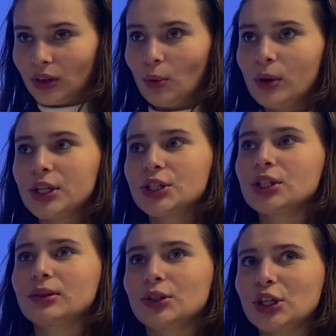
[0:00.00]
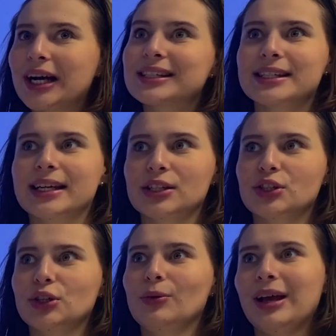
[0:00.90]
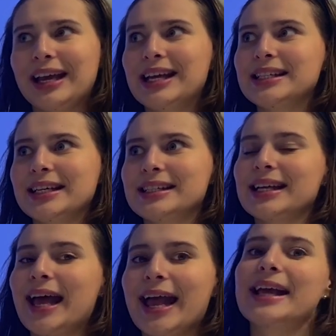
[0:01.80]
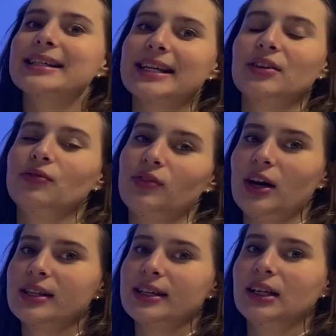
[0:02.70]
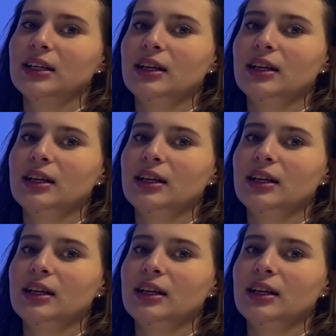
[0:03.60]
which translates to it is 18:30.